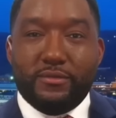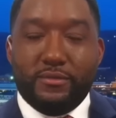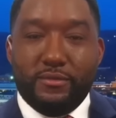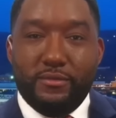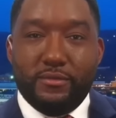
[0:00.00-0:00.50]

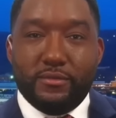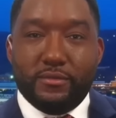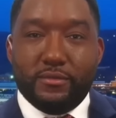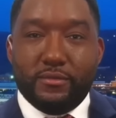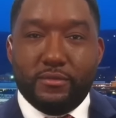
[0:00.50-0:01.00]

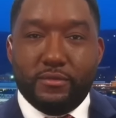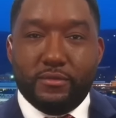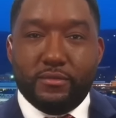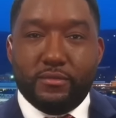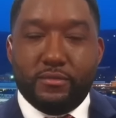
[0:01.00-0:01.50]

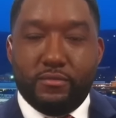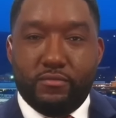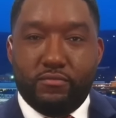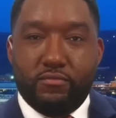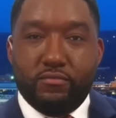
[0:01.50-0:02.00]

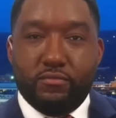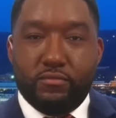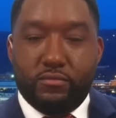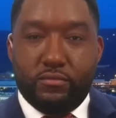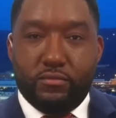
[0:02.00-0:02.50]

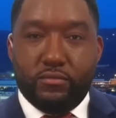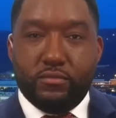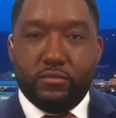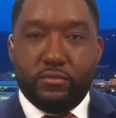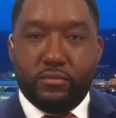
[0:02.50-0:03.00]

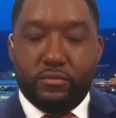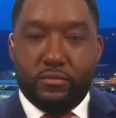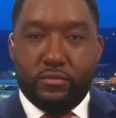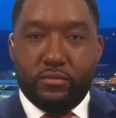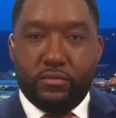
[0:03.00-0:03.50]
This person isn't speaking.